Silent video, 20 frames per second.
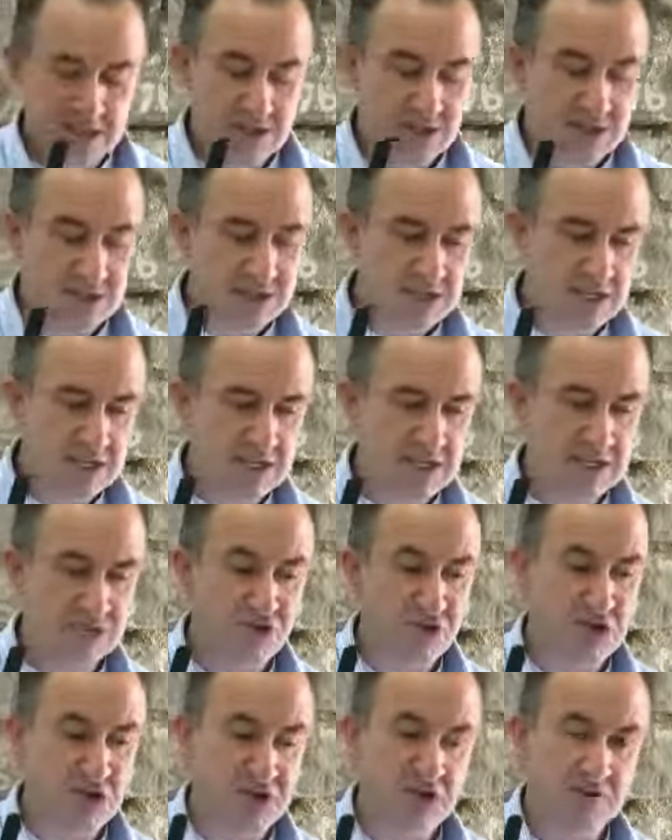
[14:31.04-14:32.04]
So you can see that it's
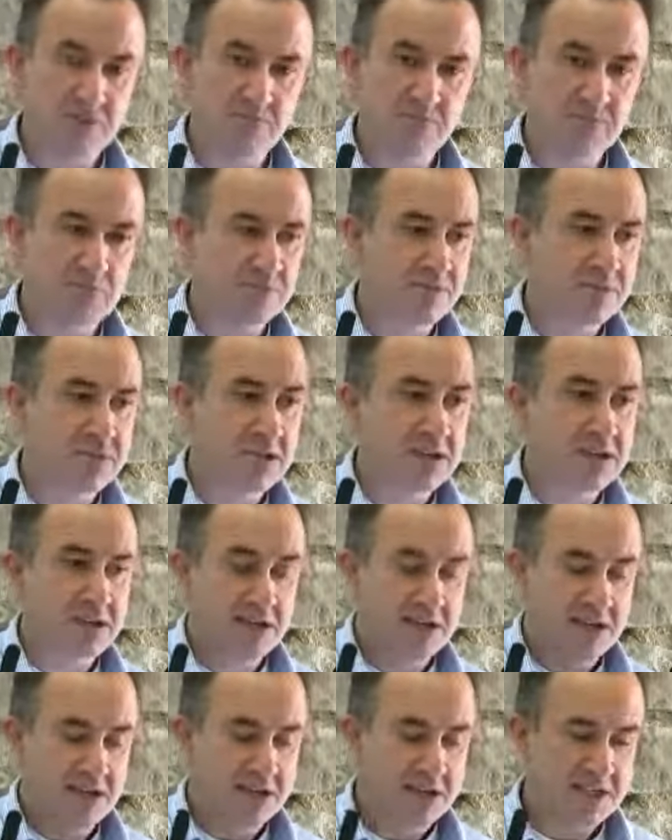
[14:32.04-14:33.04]
really
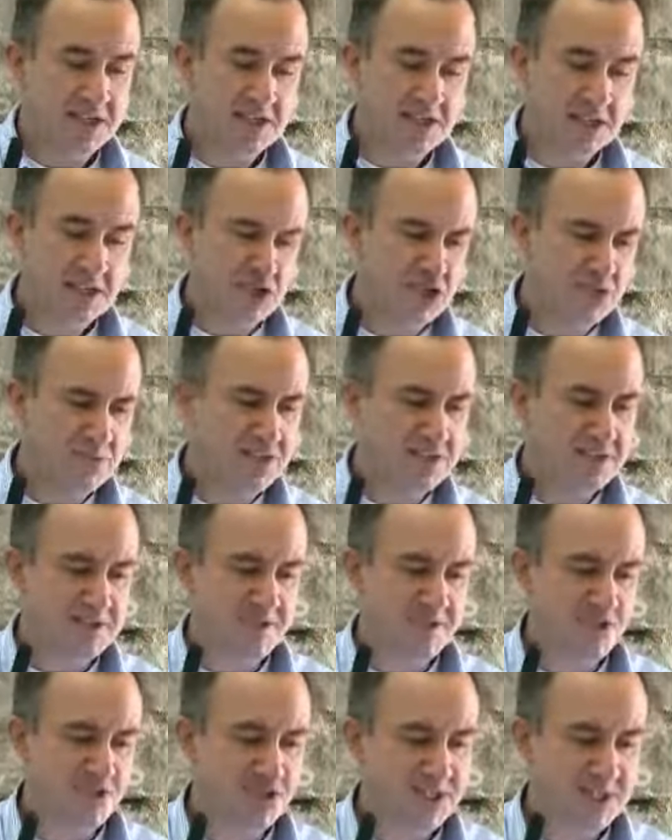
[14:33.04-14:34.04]
it's a
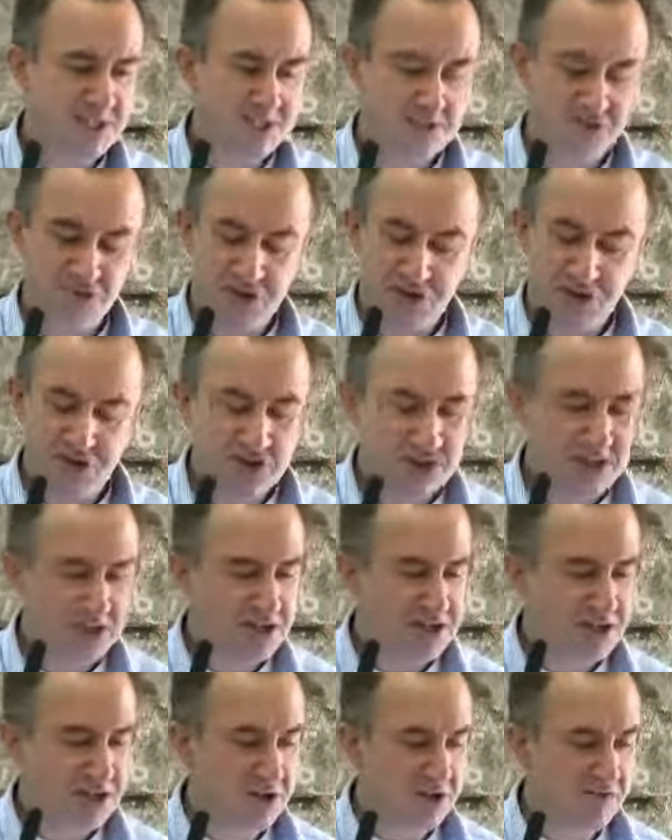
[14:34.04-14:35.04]
cumulative process. Really, you're
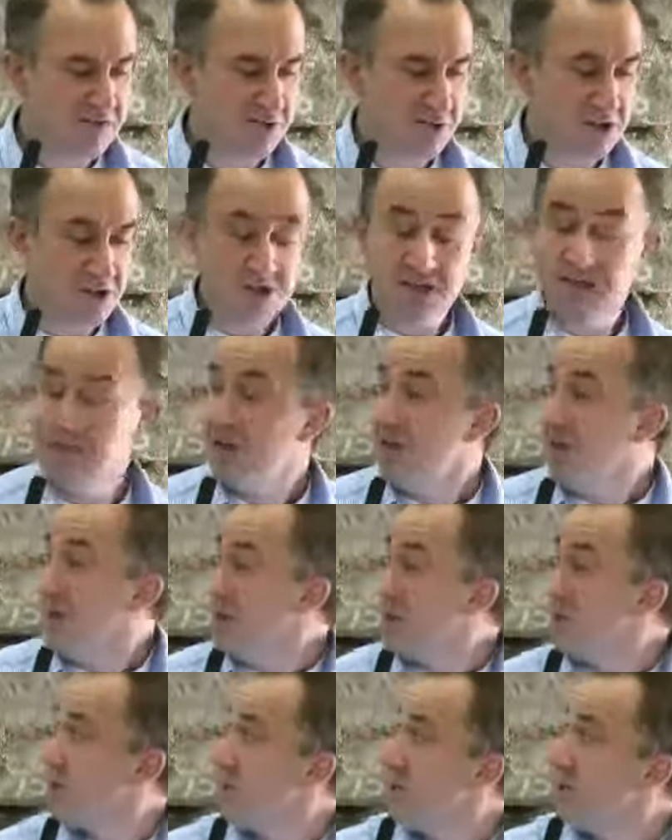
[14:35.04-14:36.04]
starting off with
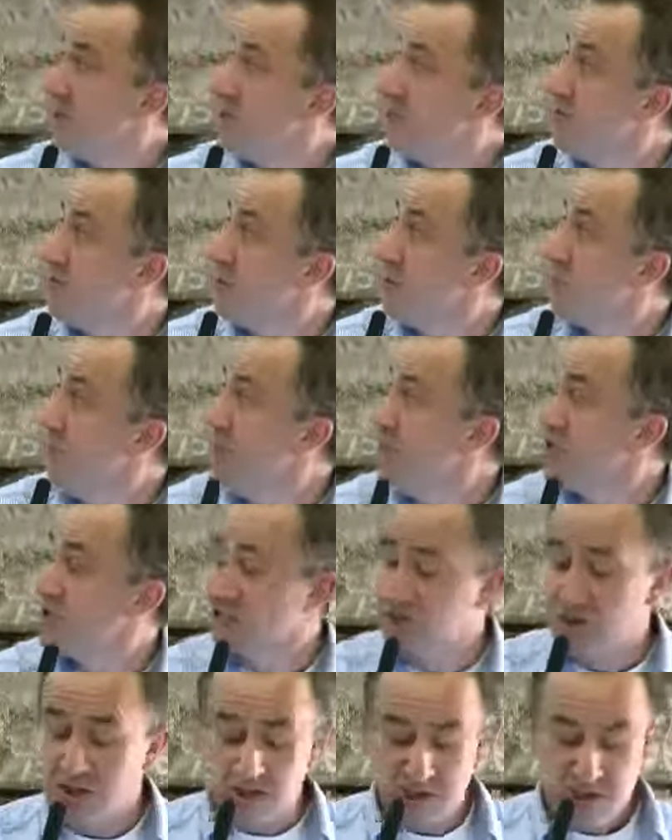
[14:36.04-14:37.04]
a
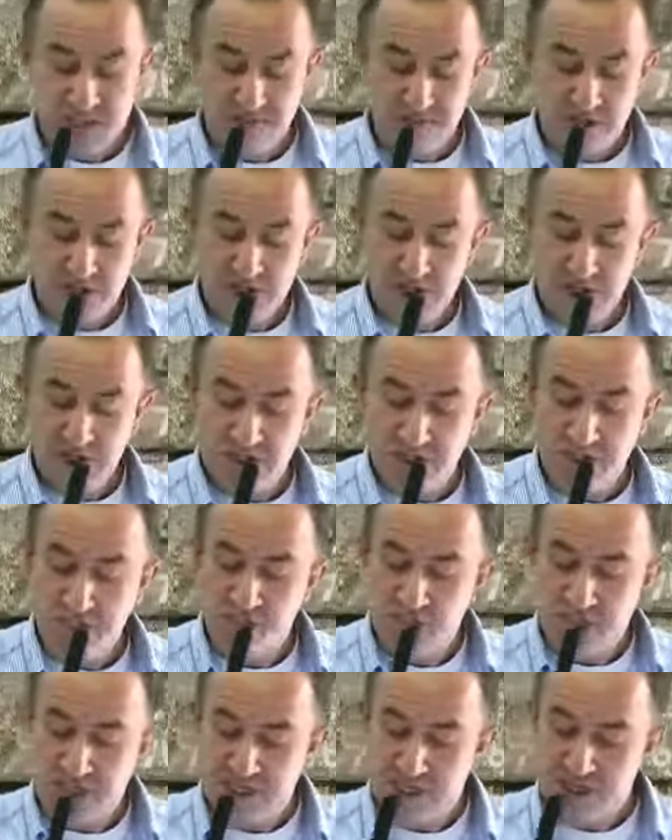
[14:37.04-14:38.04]
heritage conservation and
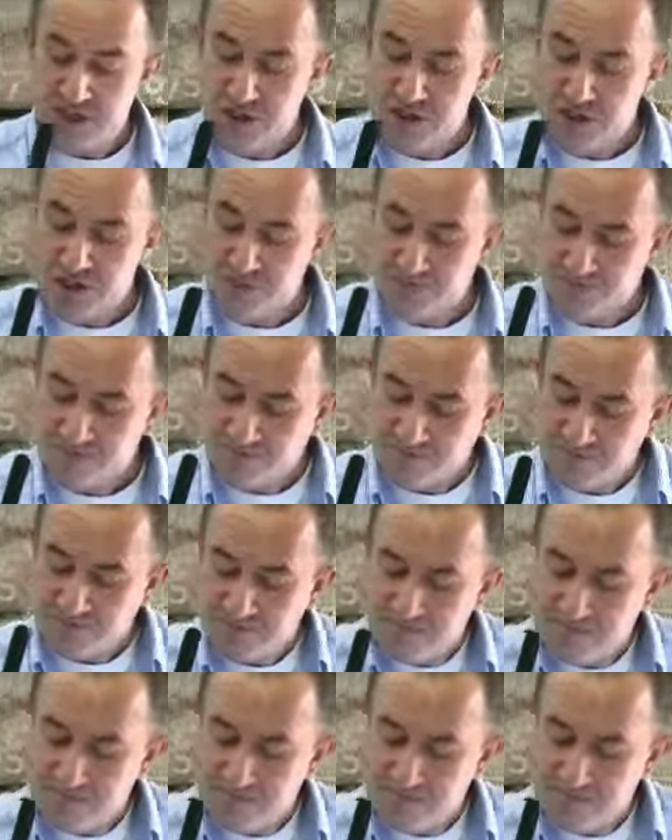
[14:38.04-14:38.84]
appreciation,